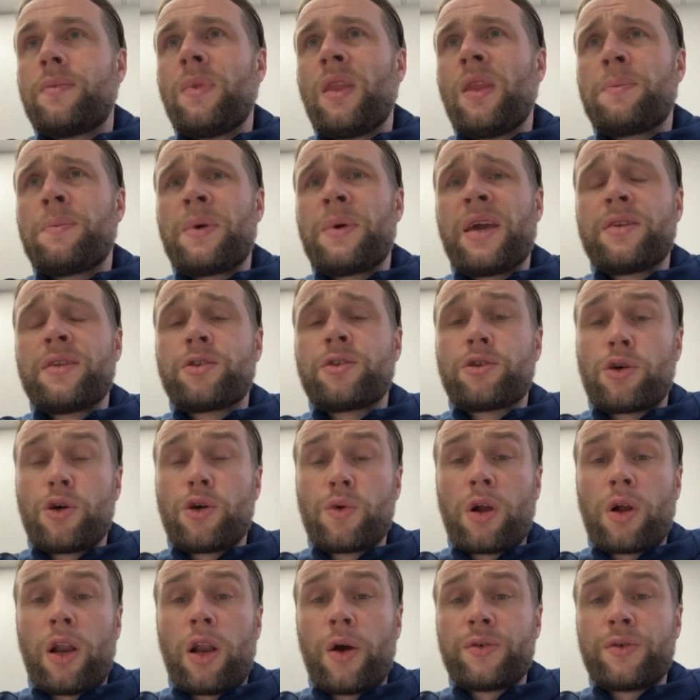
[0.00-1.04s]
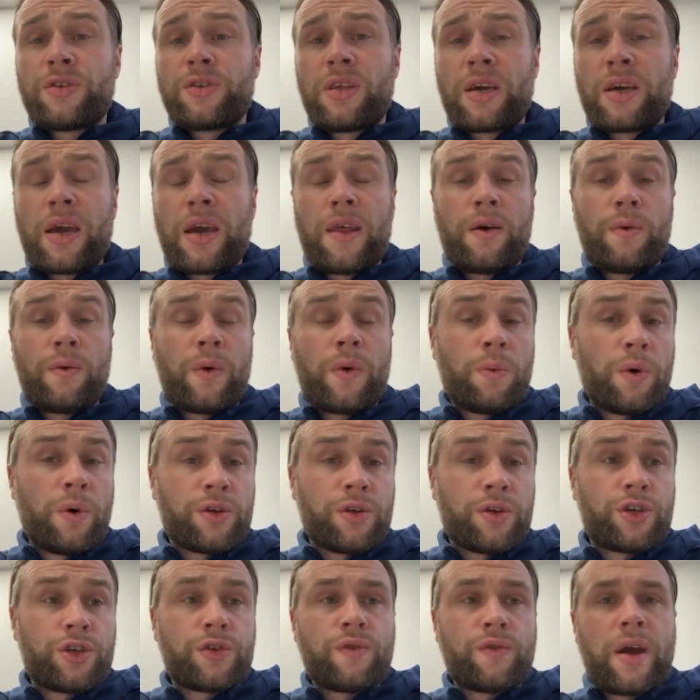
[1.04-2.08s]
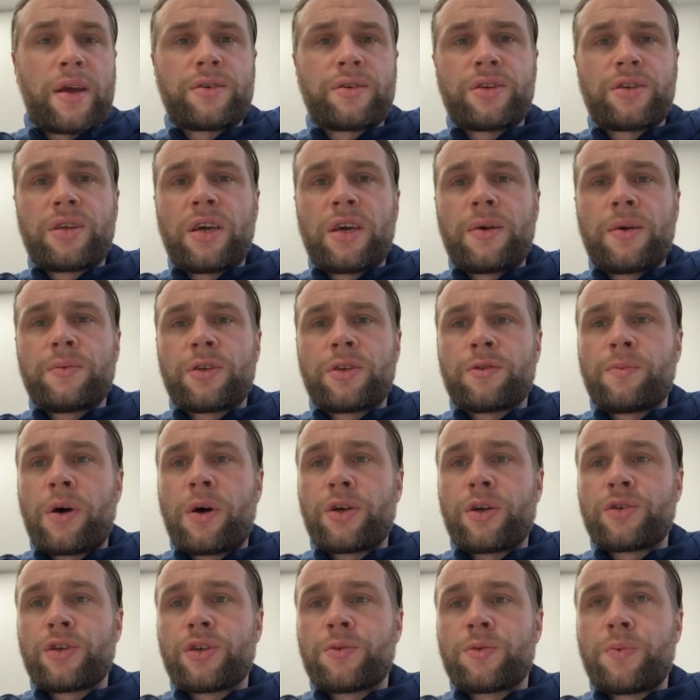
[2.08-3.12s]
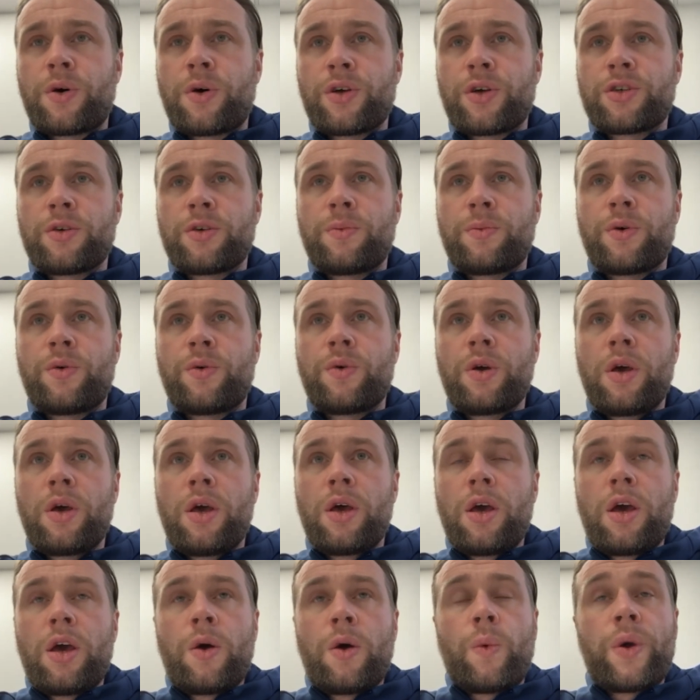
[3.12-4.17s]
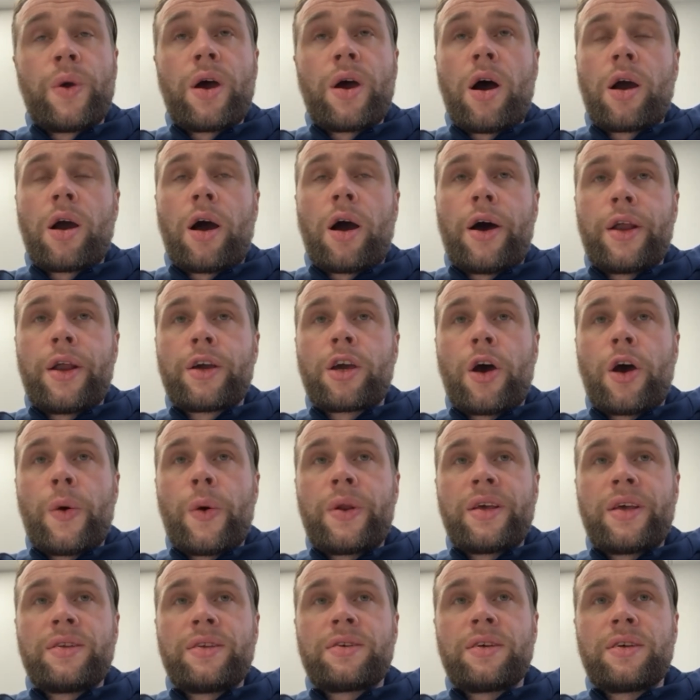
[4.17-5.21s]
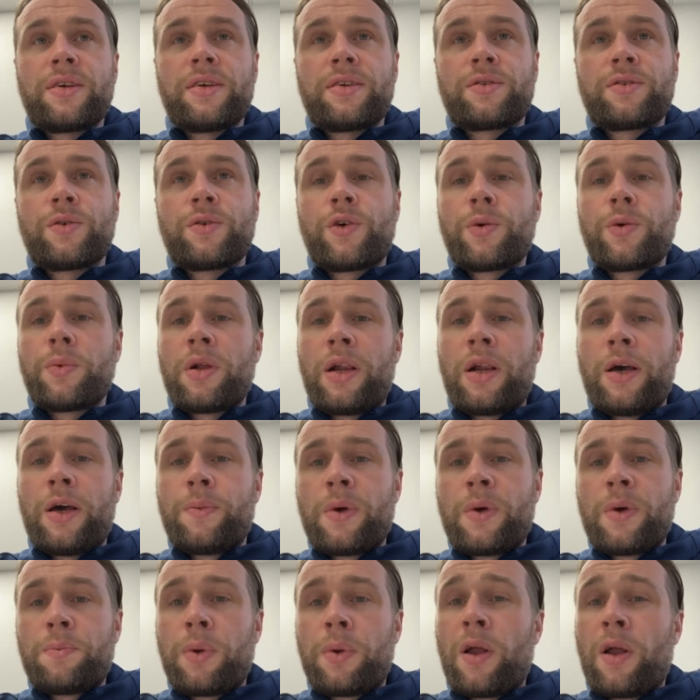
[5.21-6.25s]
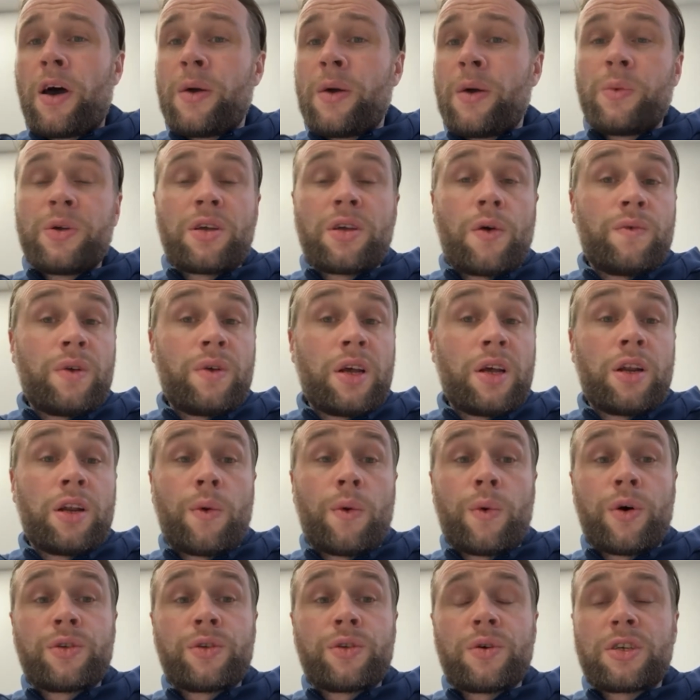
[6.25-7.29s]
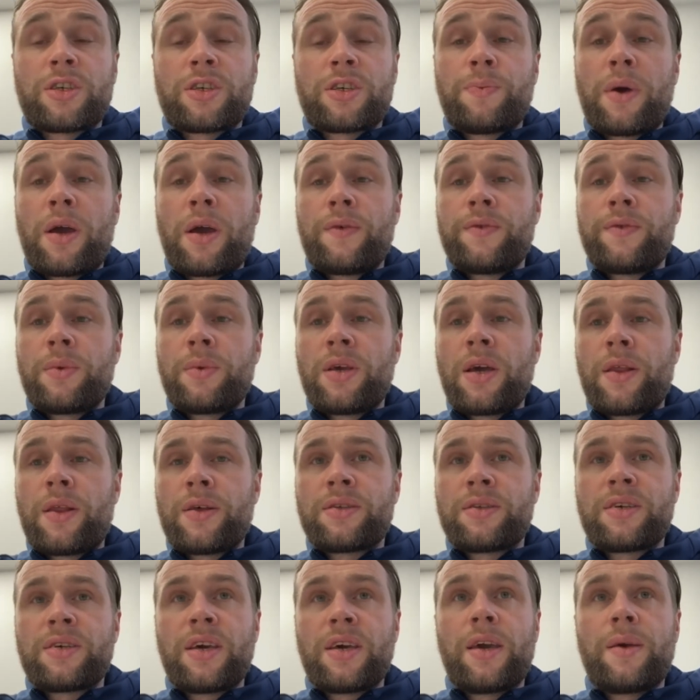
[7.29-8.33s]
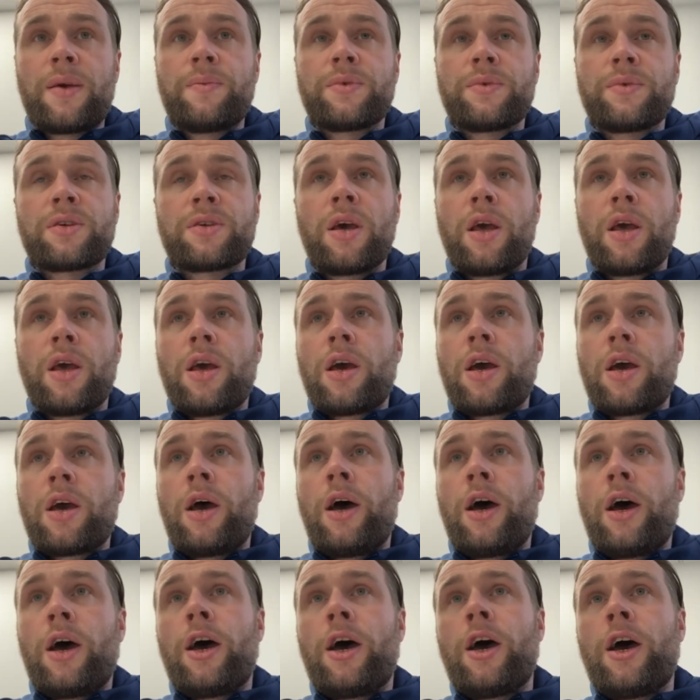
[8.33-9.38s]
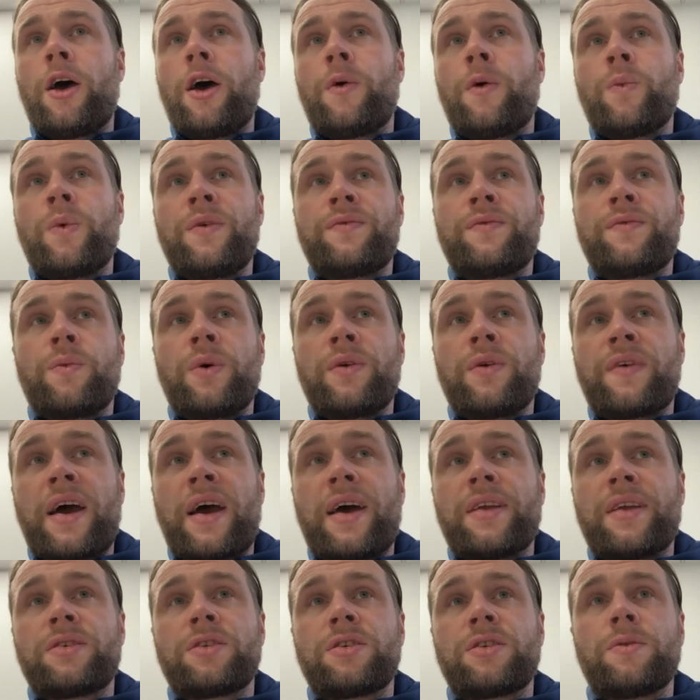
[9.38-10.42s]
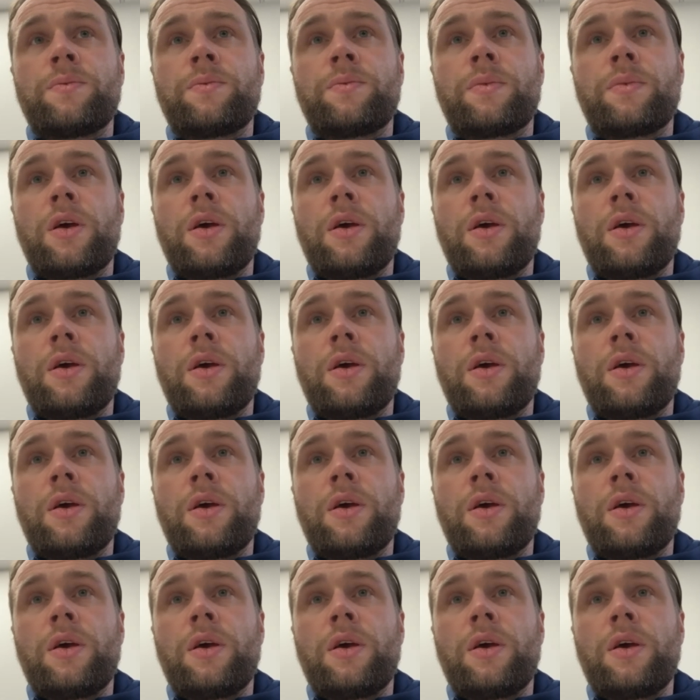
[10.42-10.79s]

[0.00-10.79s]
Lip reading: being too close together. We want to stretch teams as much as possible. We are kind of going into this tournament a little bit blind. We don't really know what to expect from the other teams. We've had some